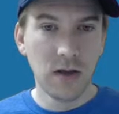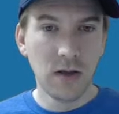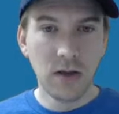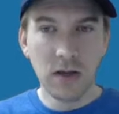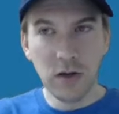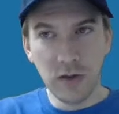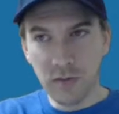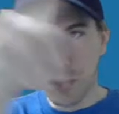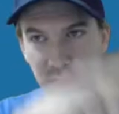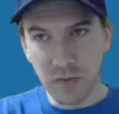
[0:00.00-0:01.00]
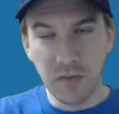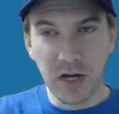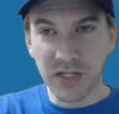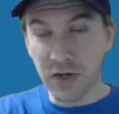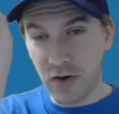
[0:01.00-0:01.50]
the bullet's been
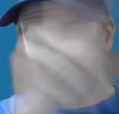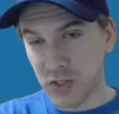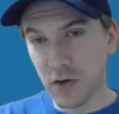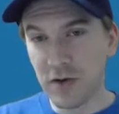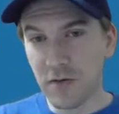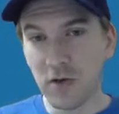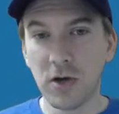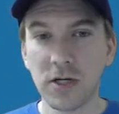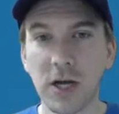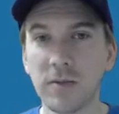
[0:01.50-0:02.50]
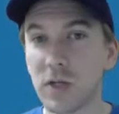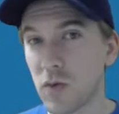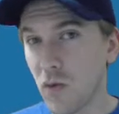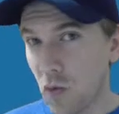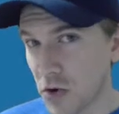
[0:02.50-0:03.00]
bouncing around the screen for a long time, to
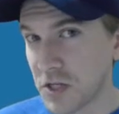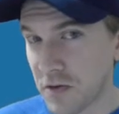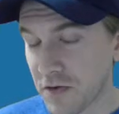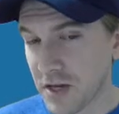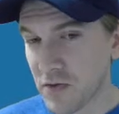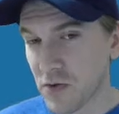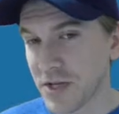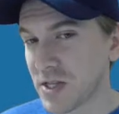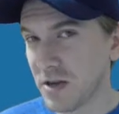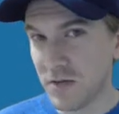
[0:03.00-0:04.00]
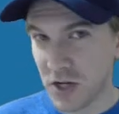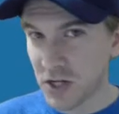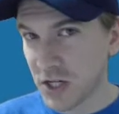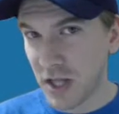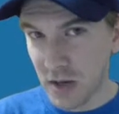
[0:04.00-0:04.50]
reward you for that risk of
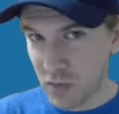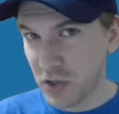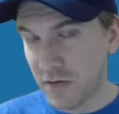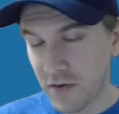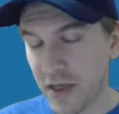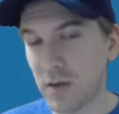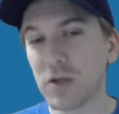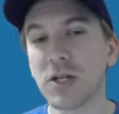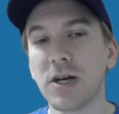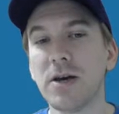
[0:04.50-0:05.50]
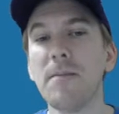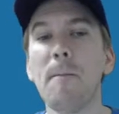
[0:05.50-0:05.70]
dodging that bullet for that much time,